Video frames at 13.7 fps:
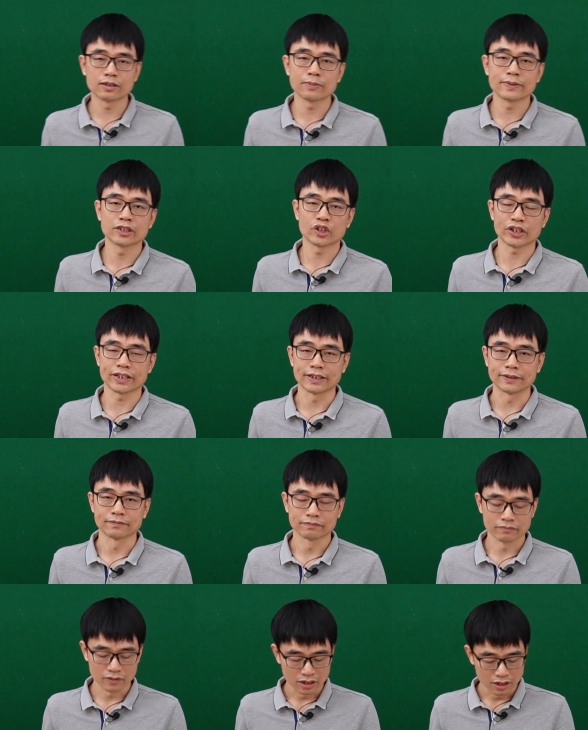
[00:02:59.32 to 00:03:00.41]
a little bit tricky.
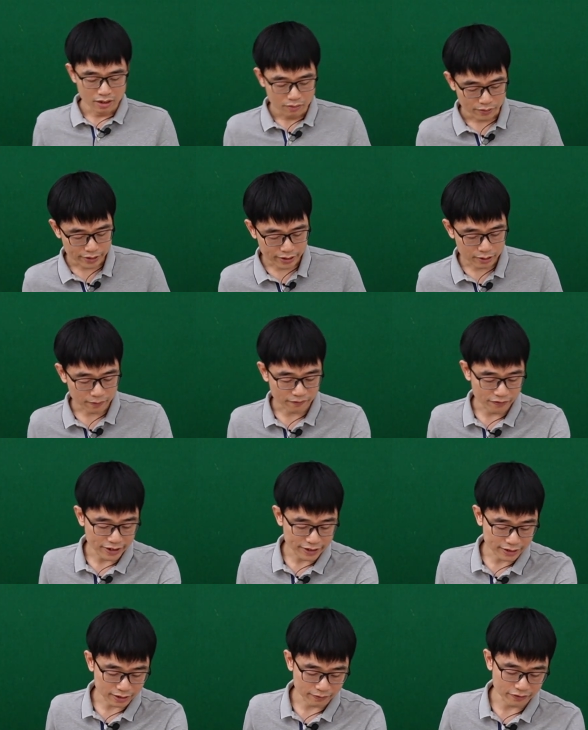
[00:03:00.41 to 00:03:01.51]
We need to
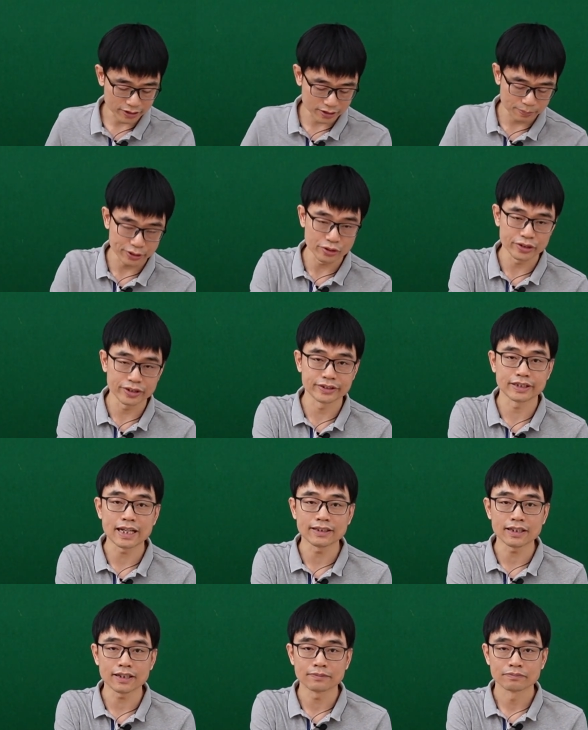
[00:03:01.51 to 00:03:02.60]
flick the first PoE
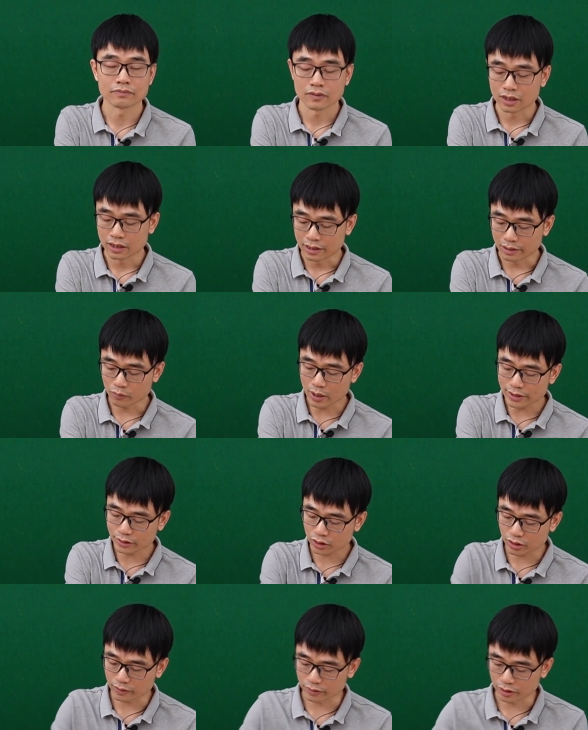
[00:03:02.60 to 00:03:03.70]
extender.
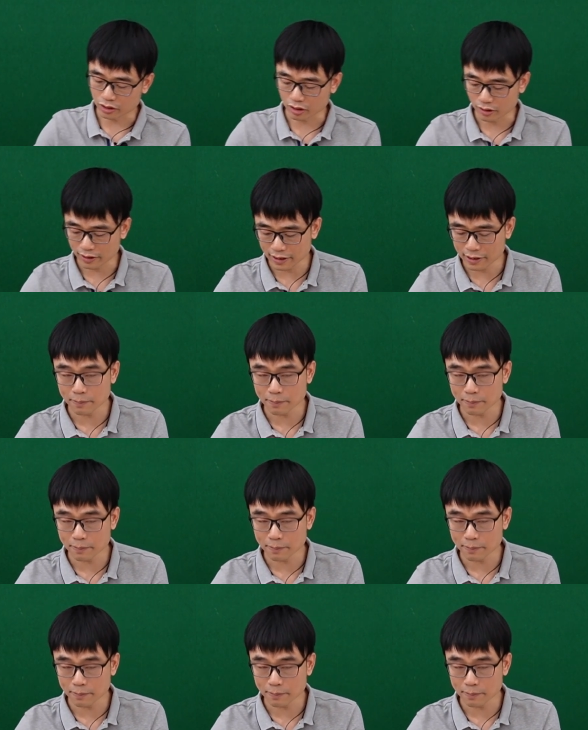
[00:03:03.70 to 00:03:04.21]
Inventory, we got